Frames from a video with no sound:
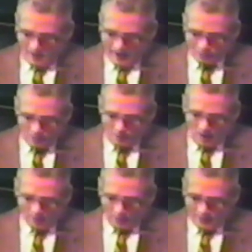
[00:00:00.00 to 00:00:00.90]
If the
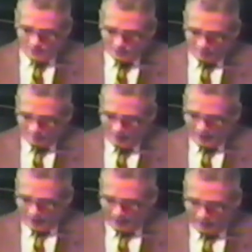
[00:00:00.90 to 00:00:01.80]
population of
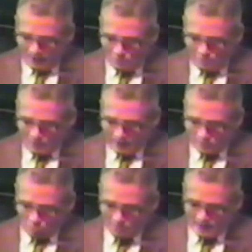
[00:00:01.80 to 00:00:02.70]
men, then you've
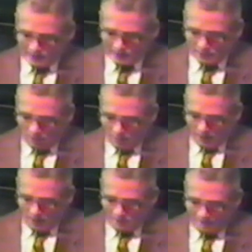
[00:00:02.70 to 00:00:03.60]
got sin
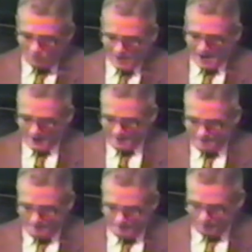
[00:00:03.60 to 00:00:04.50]
around before
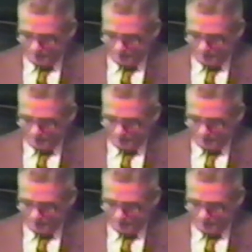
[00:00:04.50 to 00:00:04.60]
Adam.